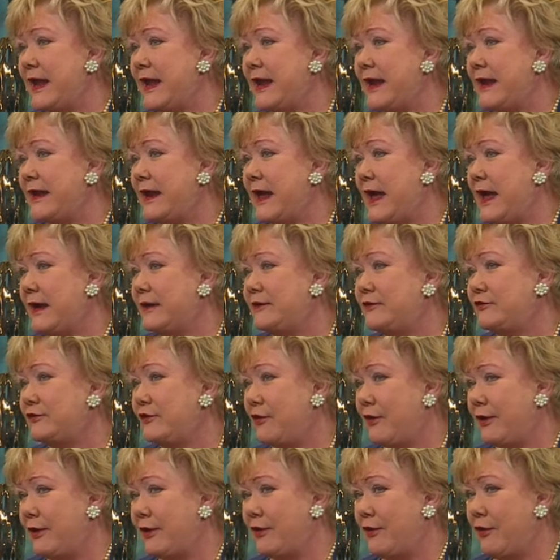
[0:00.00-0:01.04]
and I
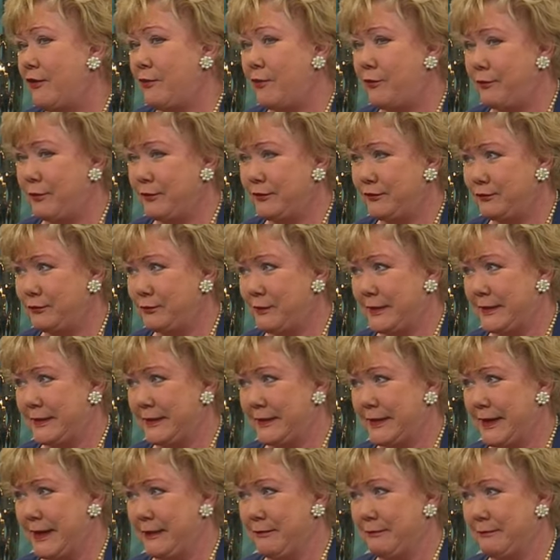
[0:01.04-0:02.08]
saw an orange one
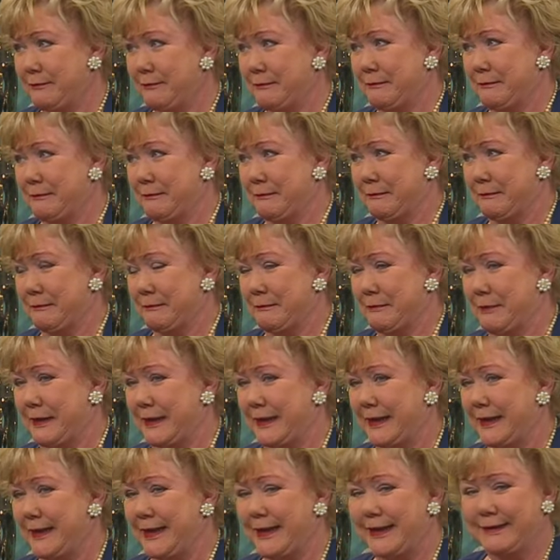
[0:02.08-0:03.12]
that
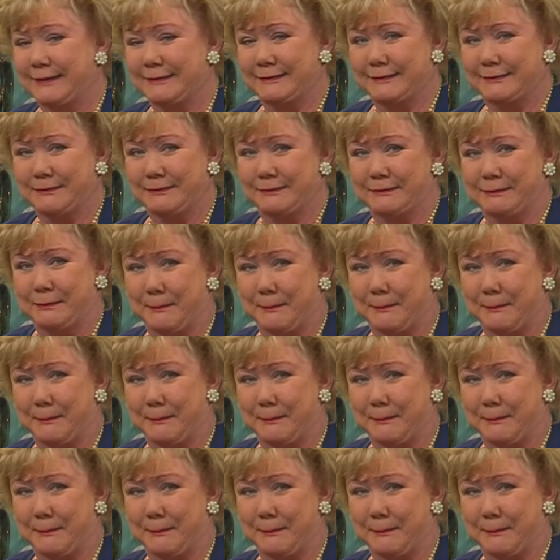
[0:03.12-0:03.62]
I